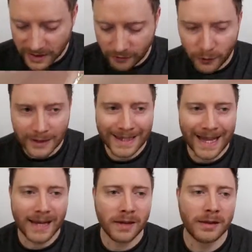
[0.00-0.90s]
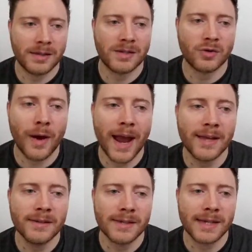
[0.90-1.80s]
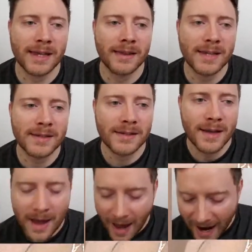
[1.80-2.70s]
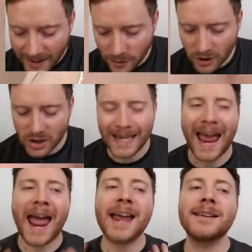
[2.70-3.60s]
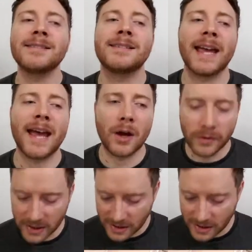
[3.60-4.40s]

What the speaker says: different length strands like this, and it sort of just hangs down.